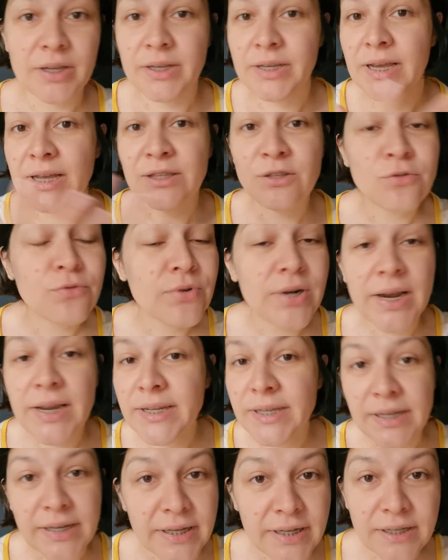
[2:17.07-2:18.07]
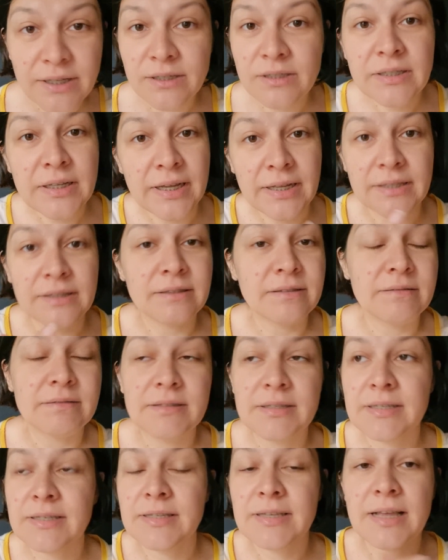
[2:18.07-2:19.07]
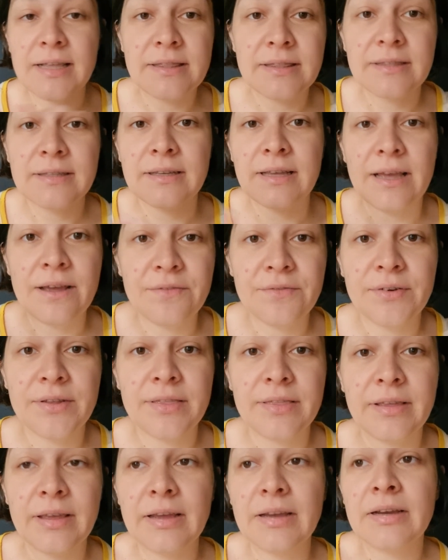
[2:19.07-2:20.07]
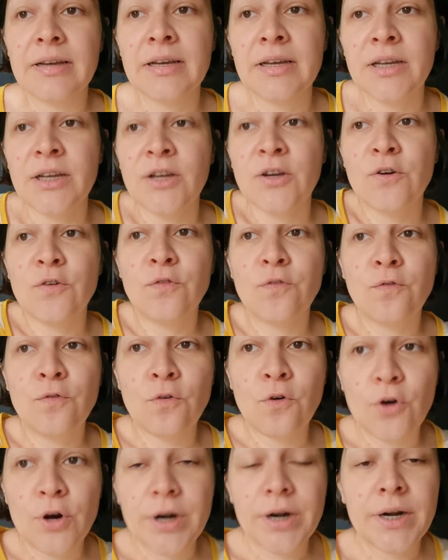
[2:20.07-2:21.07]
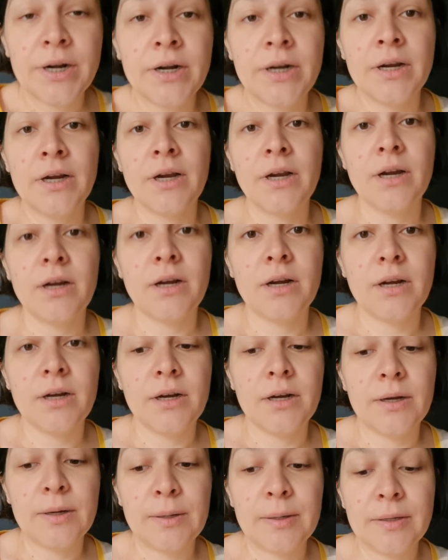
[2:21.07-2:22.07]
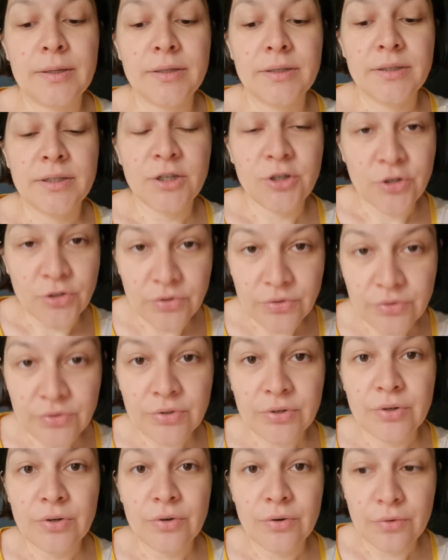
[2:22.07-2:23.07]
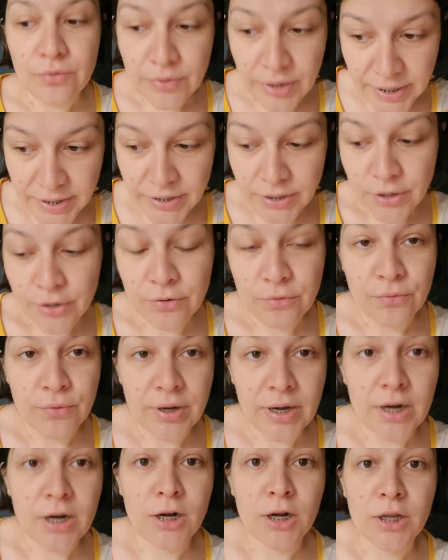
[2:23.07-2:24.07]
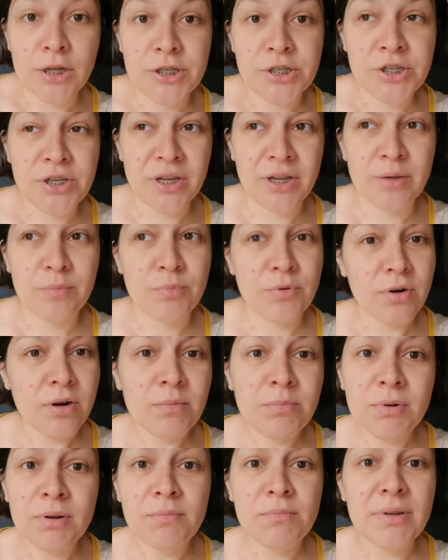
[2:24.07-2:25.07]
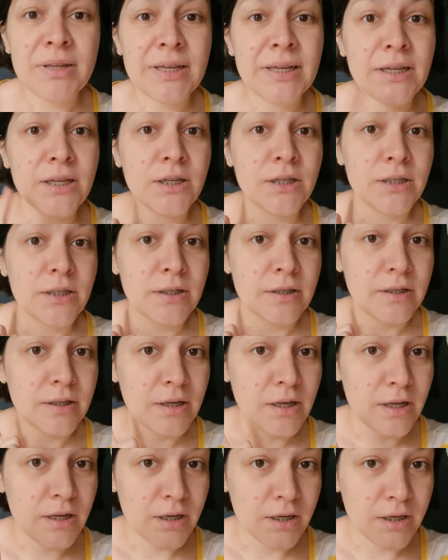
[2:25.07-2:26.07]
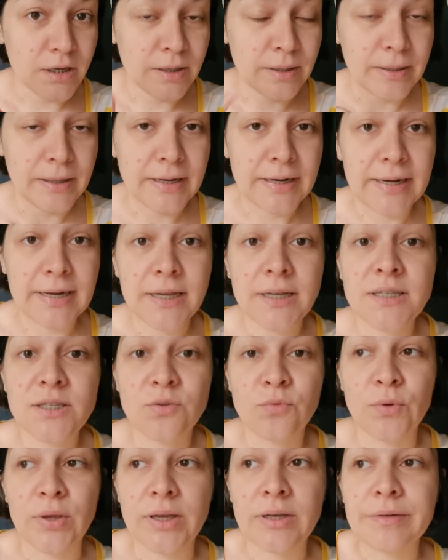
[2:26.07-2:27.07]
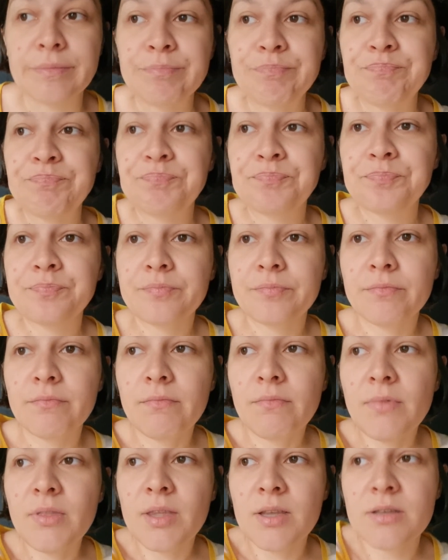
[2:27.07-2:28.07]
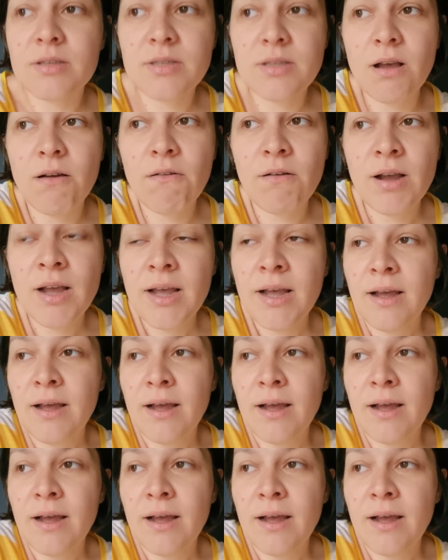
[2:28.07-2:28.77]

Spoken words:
get ready and set everything for the new radio we are launching probably next week. So